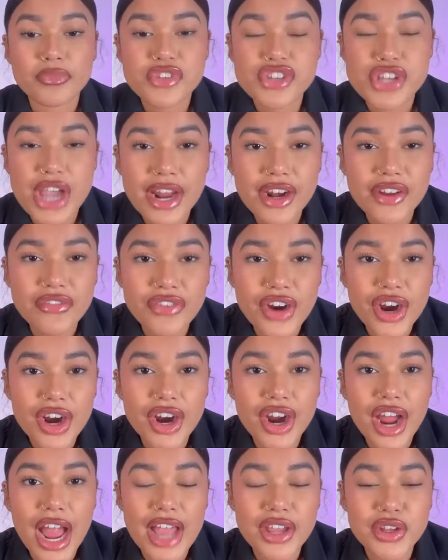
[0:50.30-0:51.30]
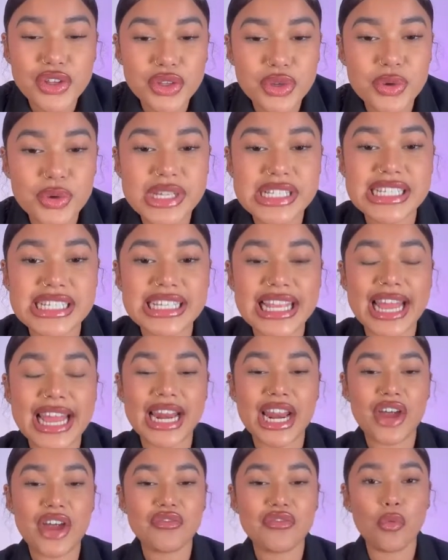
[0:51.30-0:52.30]
Jennifer, how you doing
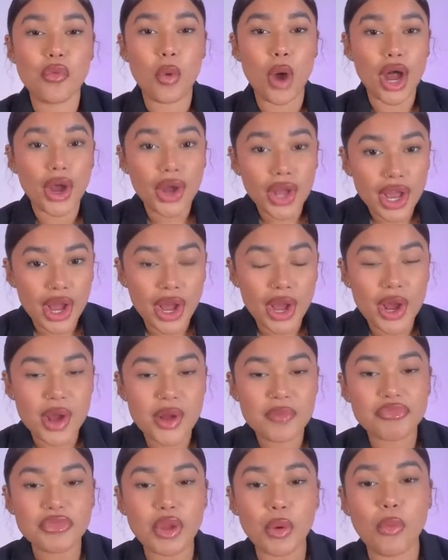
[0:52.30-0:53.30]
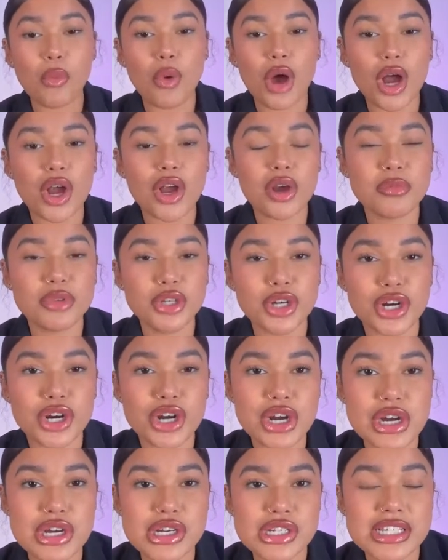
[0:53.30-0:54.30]
today, love? Welcome,
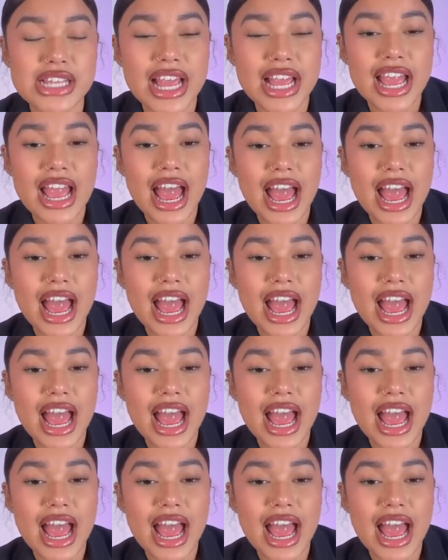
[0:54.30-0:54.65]
girls.